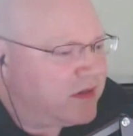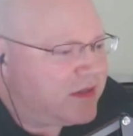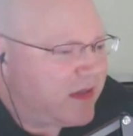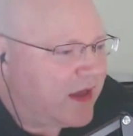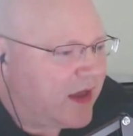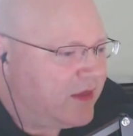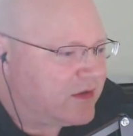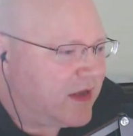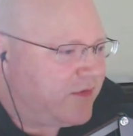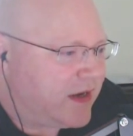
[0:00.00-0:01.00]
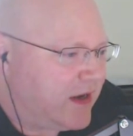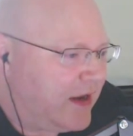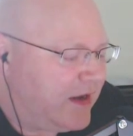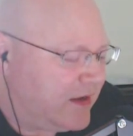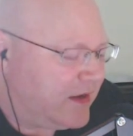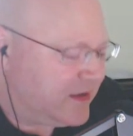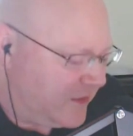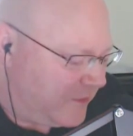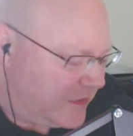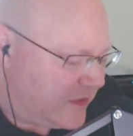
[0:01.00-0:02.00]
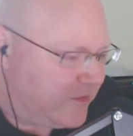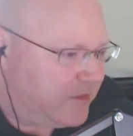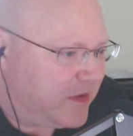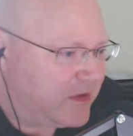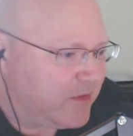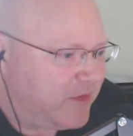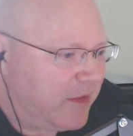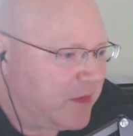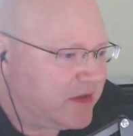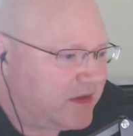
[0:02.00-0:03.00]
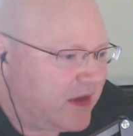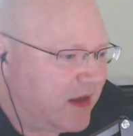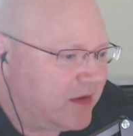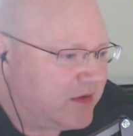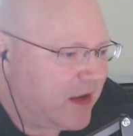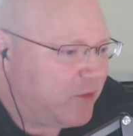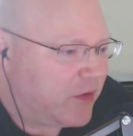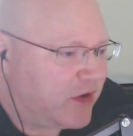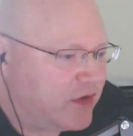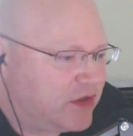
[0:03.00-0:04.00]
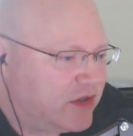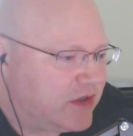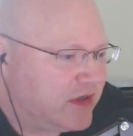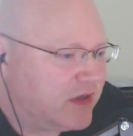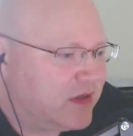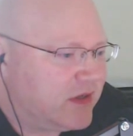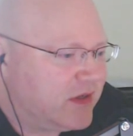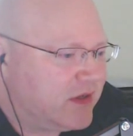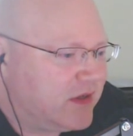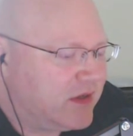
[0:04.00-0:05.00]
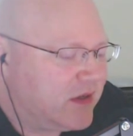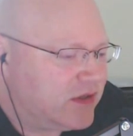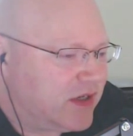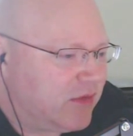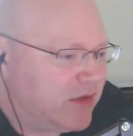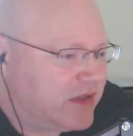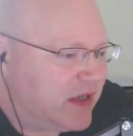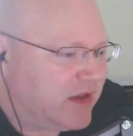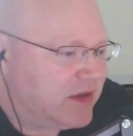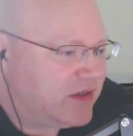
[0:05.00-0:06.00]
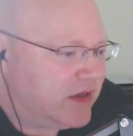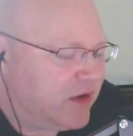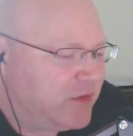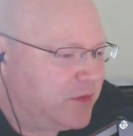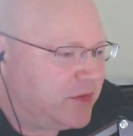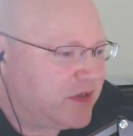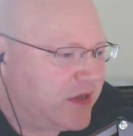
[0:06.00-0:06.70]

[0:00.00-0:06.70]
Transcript: that either, because Evelyn Glennie is a famous deaf percussionist, and she will say that she loves music.